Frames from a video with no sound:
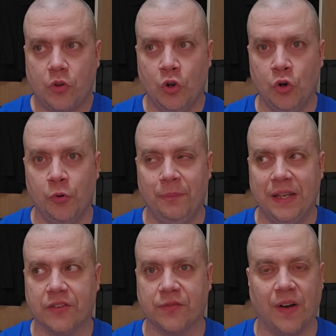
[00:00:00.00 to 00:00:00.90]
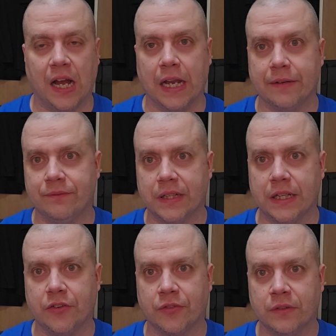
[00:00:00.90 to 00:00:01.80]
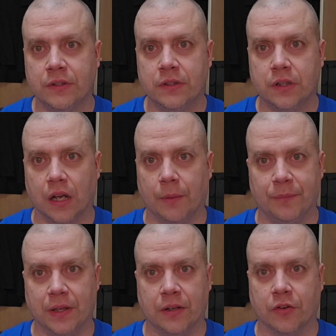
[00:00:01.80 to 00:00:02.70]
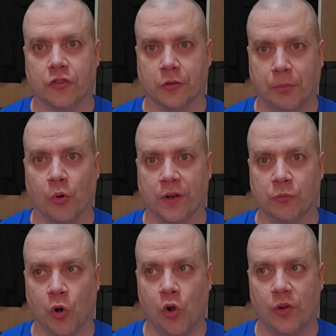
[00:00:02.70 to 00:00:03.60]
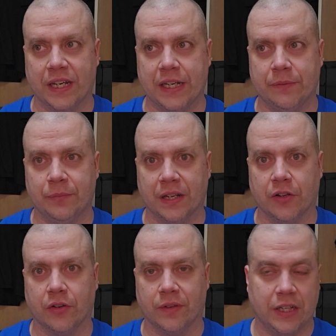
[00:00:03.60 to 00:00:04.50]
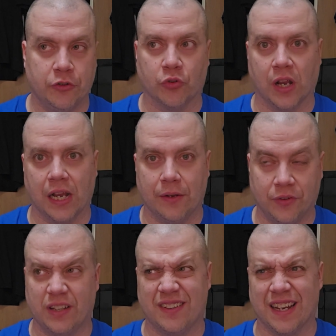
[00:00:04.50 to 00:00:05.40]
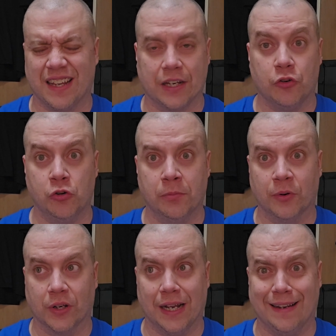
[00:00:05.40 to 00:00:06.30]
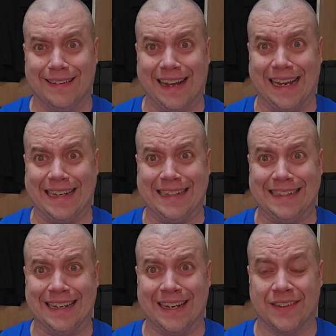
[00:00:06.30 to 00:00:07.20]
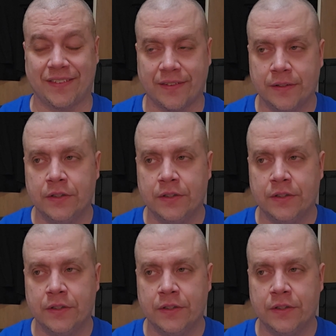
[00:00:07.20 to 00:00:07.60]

who is fine. He's in a supporting role. He drives. He's kind of like an Uber guy, I guess,